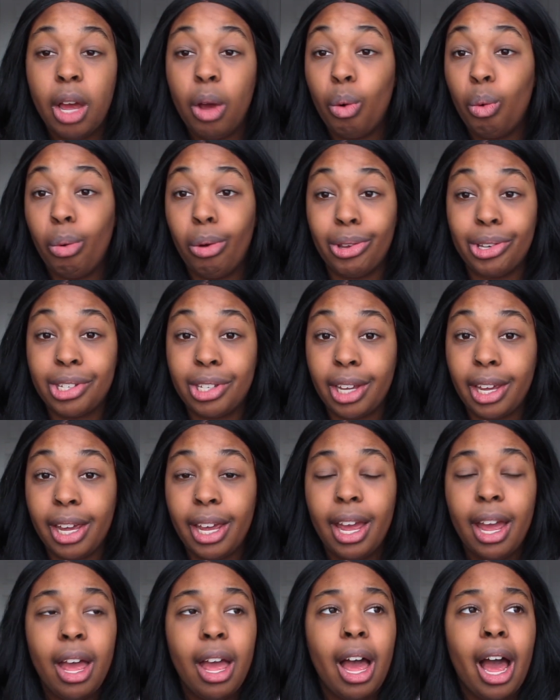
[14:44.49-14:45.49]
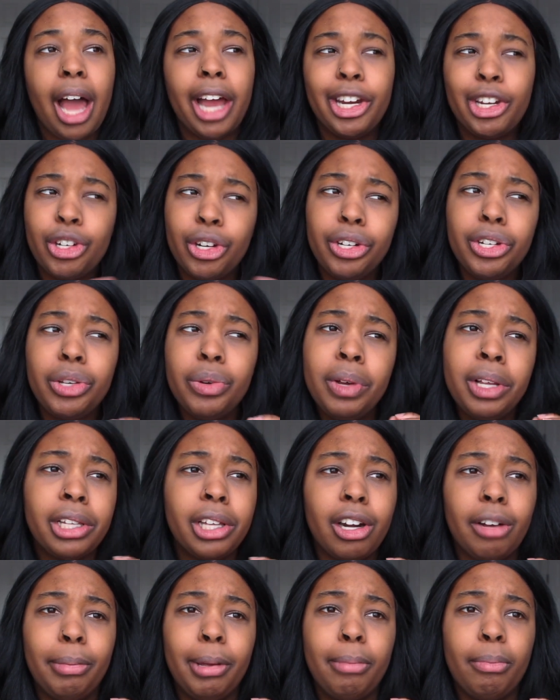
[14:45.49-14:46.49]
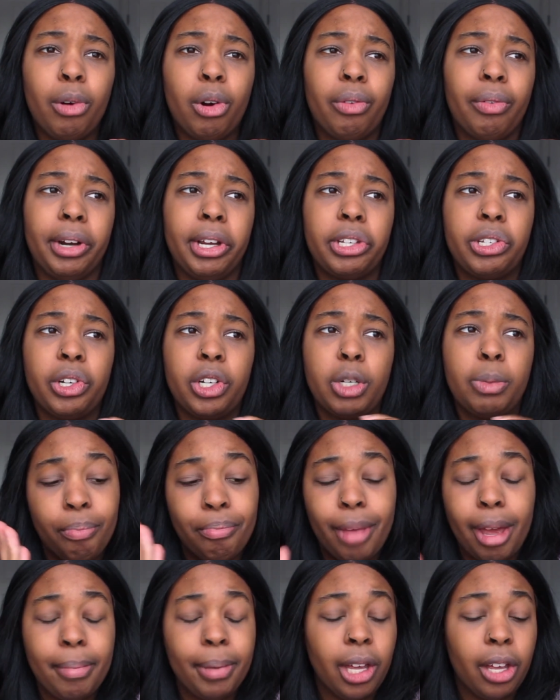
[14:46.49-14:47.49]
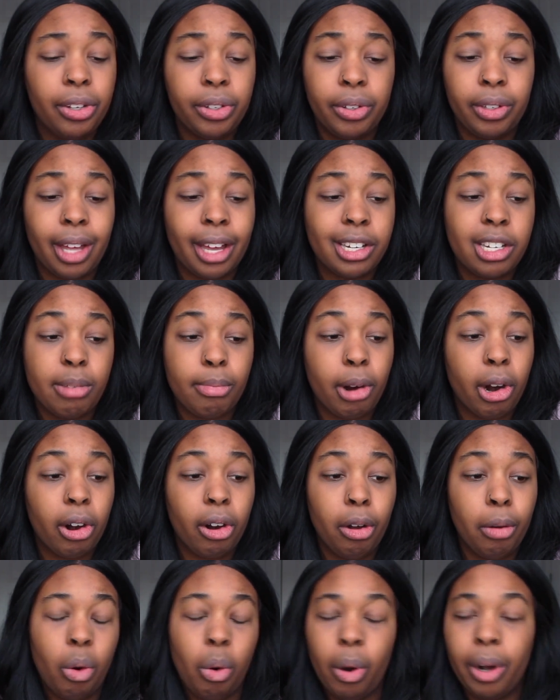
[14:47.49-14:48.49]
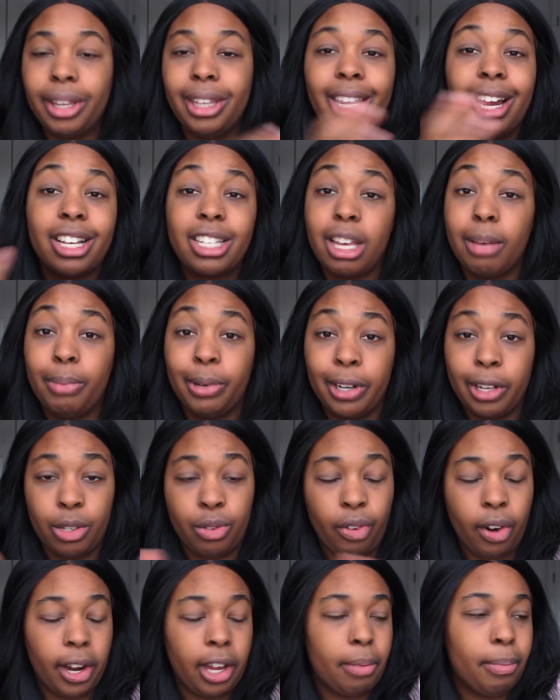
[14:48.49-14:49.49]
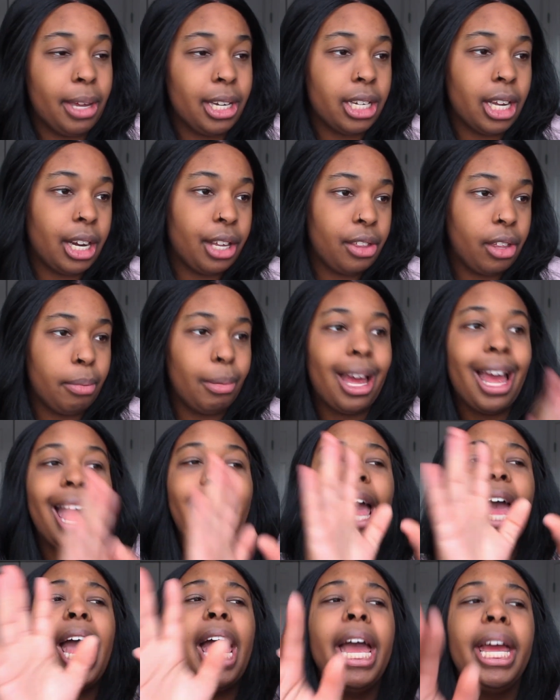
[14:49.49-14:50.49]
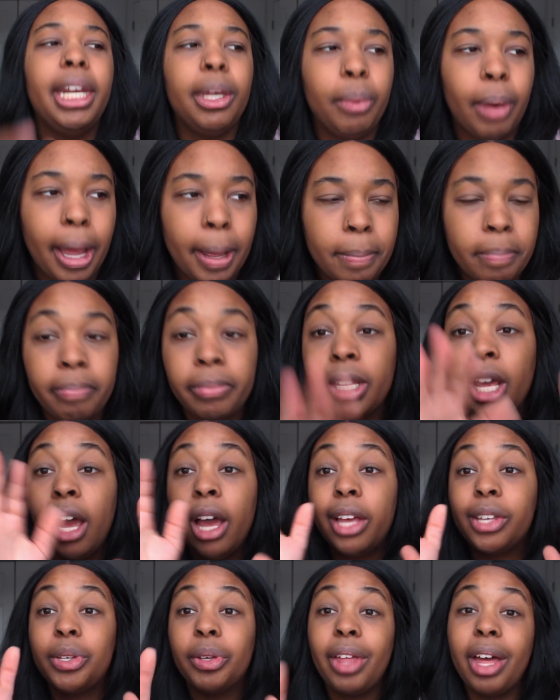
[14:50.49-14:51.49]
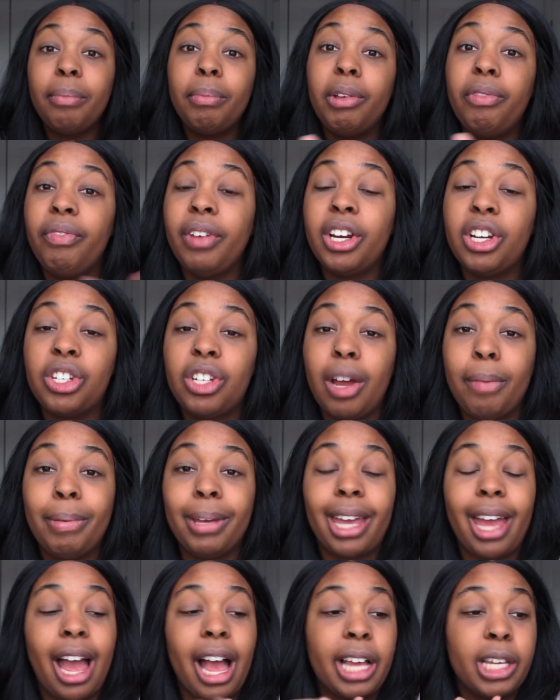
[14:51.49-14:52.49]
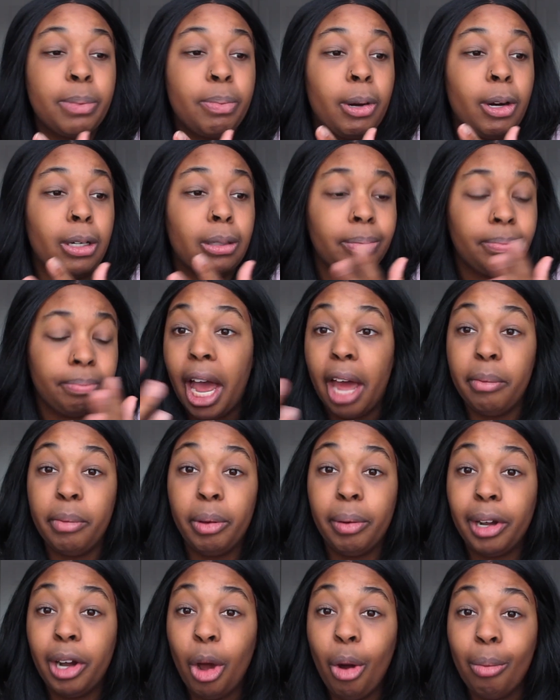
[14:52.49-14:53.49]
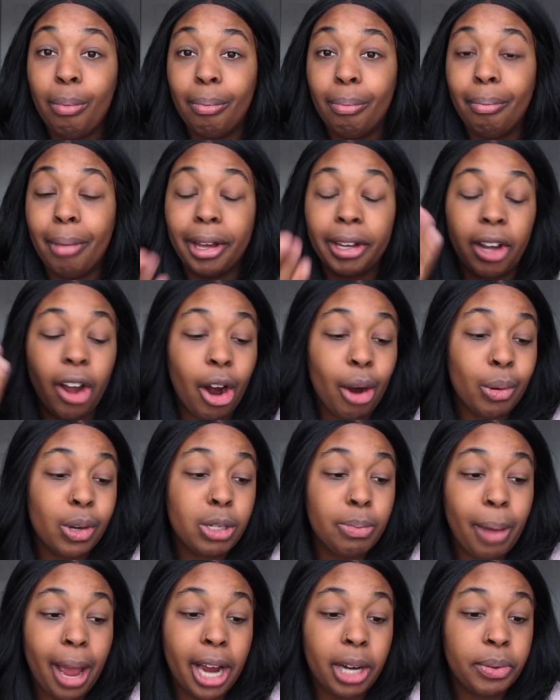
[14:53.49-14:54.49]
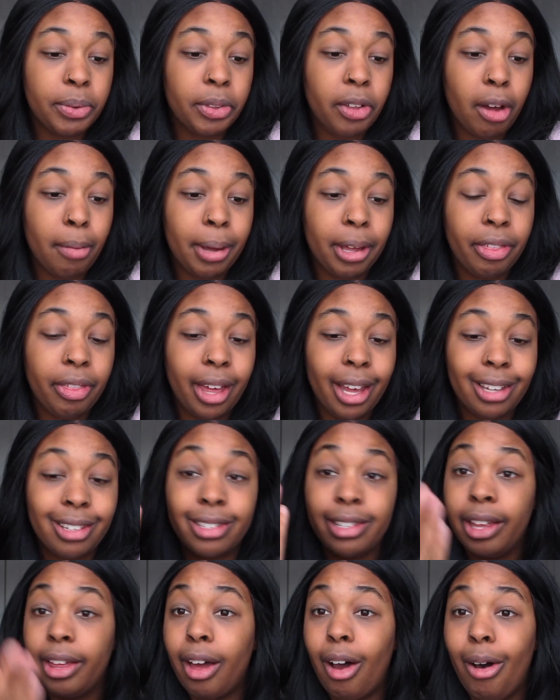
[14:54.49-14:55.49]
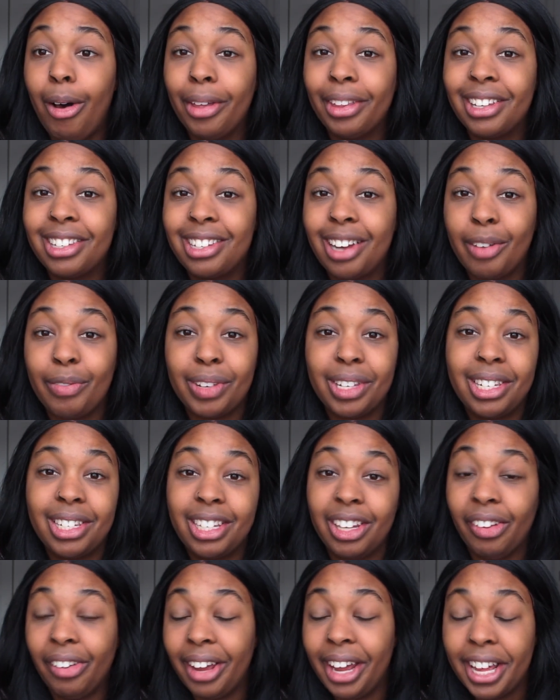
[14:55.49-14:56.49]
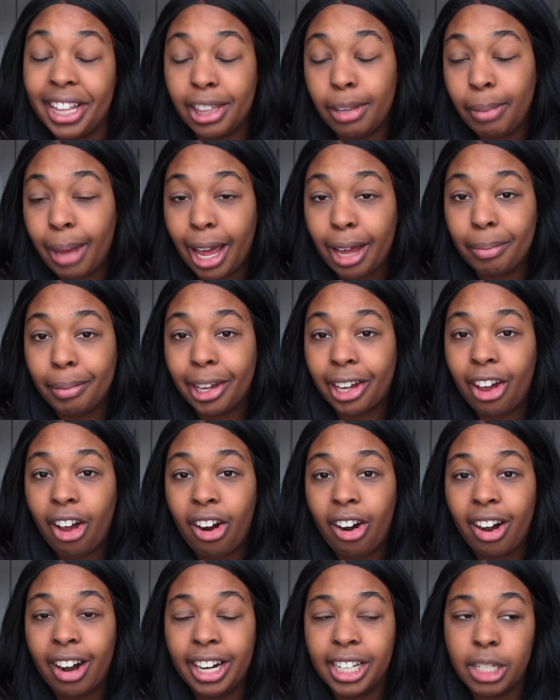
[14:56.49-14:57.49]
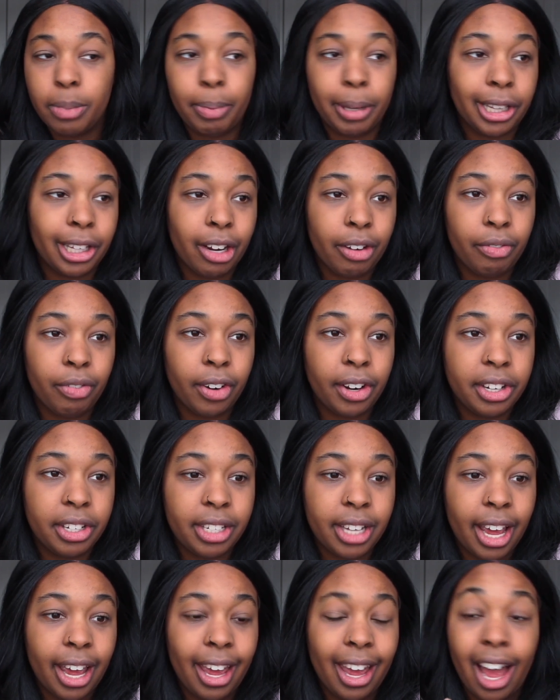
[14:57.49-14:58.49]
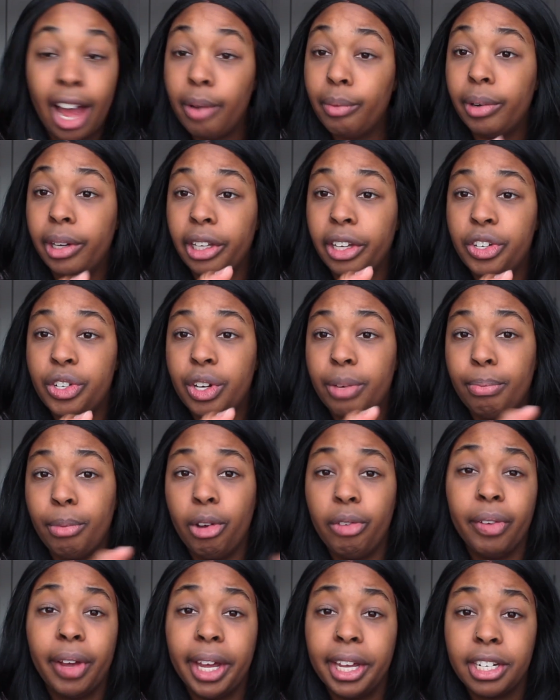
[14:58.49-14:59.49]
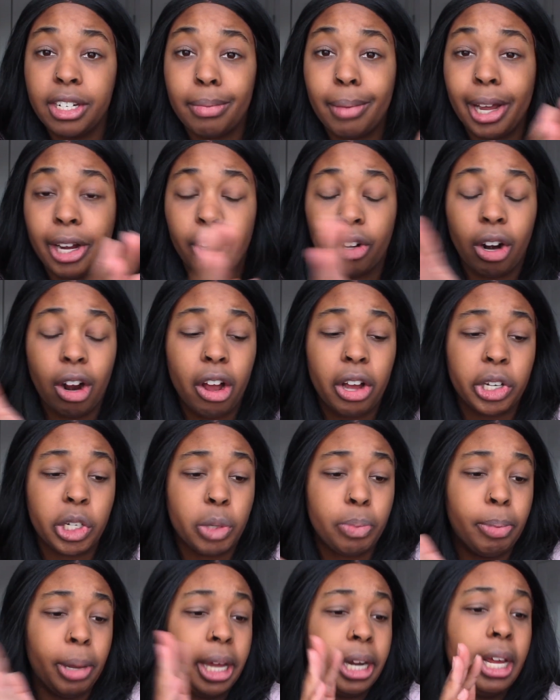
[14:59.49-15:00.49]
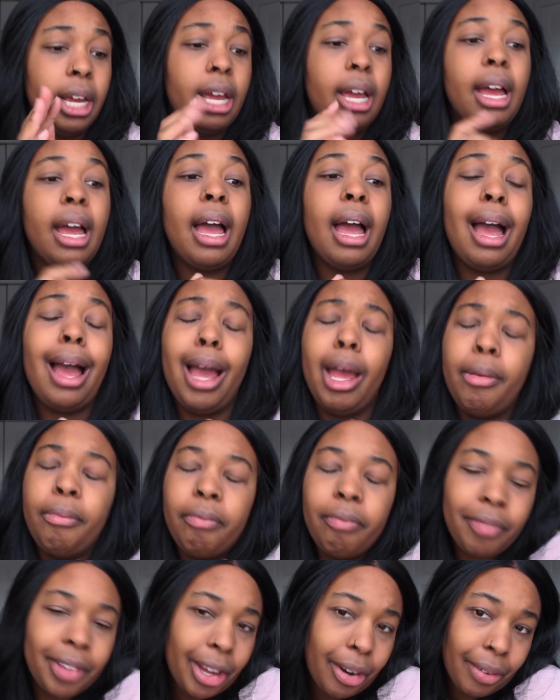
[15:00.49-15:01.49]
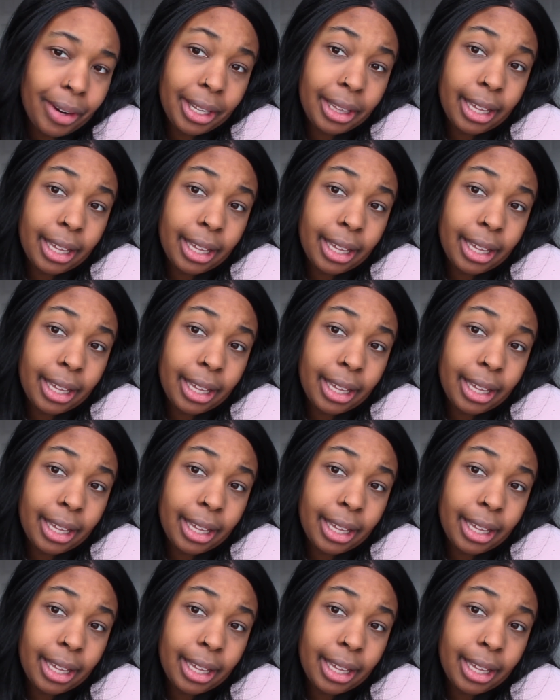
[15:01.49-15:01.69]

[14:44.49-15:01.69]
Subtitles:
We'll see. I should do a little bit more research. Maybe I'll do that tomorrow or in the next couple days before I commit to anything. But anyway, so then we finished up at Casper and we went home. My car was packed with all my things. All the stuff is still in the back of my car. It's been there for a day. I really should move it into my garage, but I'm very